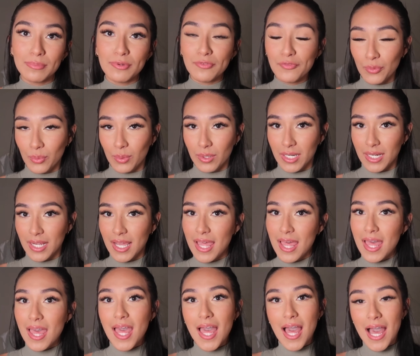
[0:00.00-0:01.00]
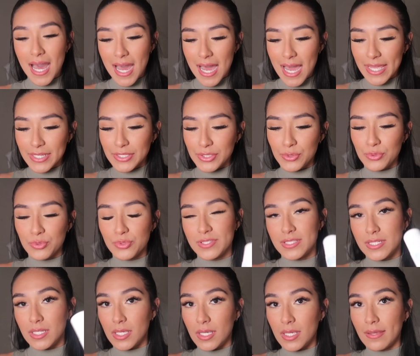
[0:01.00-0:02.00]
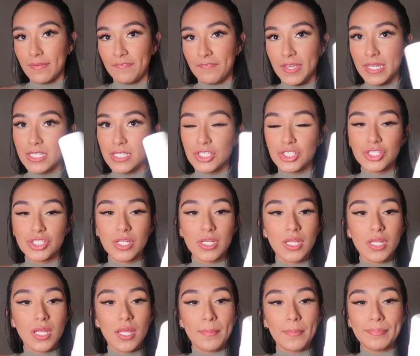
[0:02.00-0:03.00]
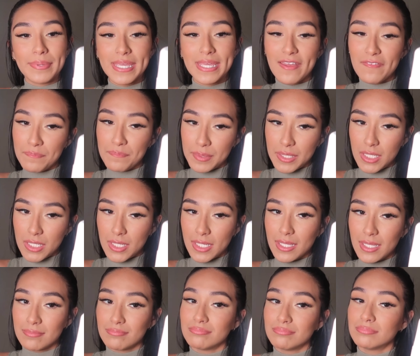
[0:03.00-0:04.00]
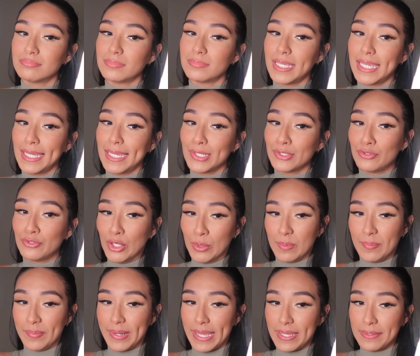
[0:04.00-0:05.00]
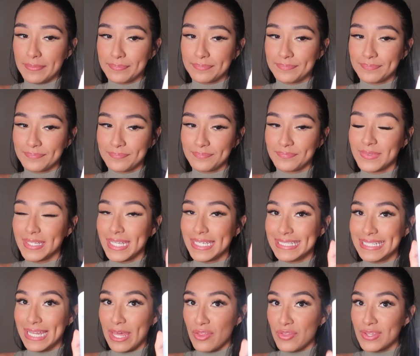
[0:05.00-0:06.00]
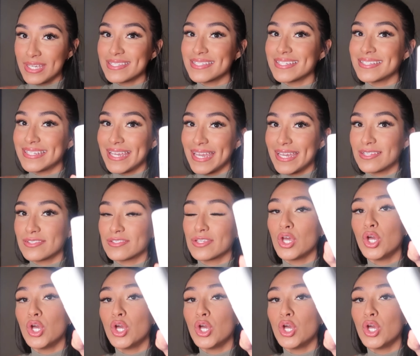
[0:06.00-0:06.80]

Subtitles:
before, I use the Vanish PFB and Chroma Bright. Now this contains